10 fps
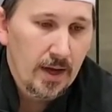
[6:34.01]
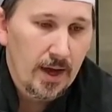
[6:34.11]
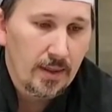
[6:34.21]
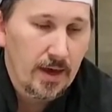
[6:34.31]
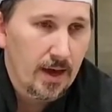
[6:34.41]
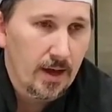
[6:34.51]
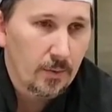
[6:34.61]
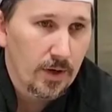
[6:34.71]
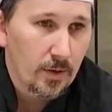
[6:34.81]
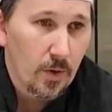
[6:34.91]
And
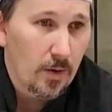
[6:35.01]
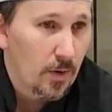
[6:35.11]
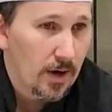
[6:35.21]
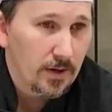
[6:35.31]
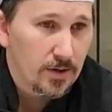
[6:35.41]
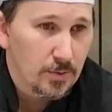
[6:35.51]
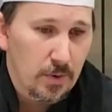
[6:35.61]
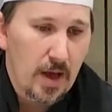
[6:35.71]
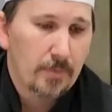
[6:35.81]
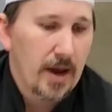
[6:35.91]
then when you want one, you just
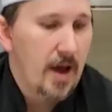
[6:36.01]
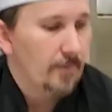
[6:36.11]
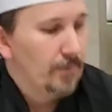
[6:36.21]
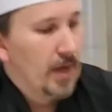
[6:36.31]
plop it out.